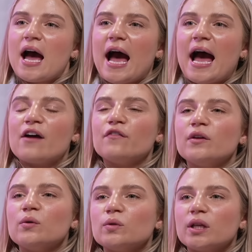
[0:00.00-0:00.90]
I
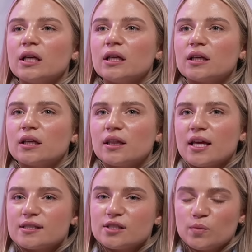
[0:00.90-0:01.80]
feel like
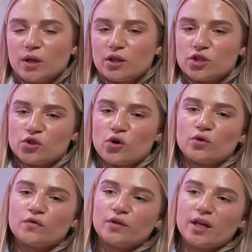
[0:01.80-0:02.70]
this is where the
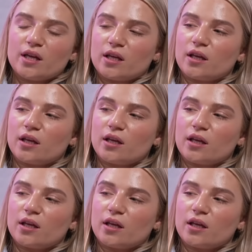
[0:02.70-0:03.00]
sort of like